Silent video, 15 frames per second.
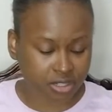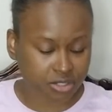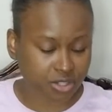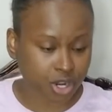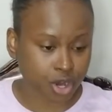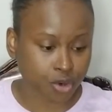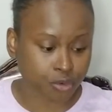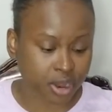
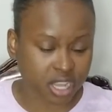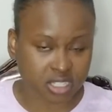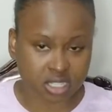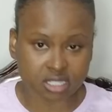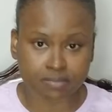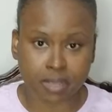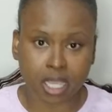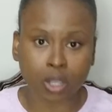They're great,
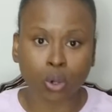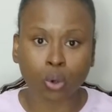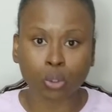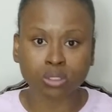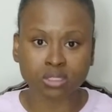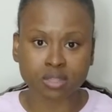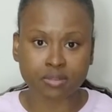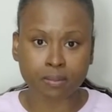just make
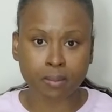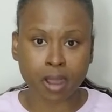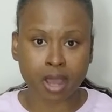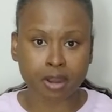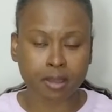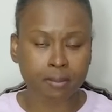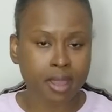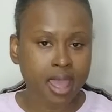holes in the
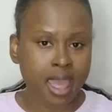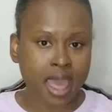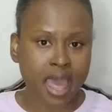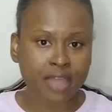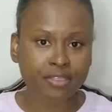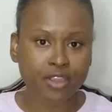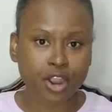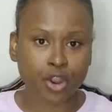bottom,
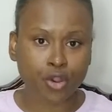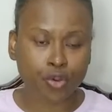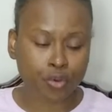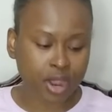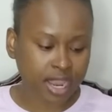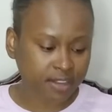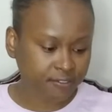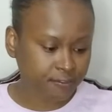and they're
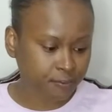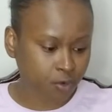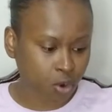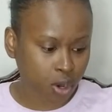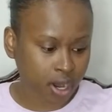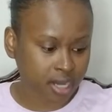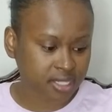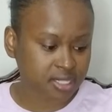great
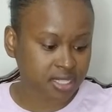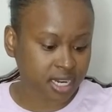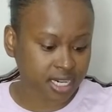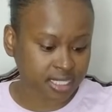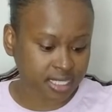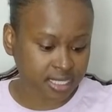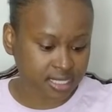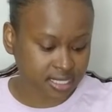for
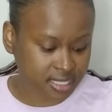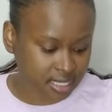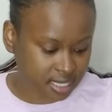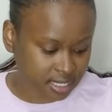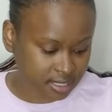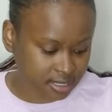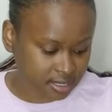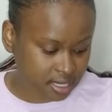starting
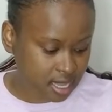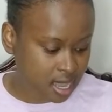seeds.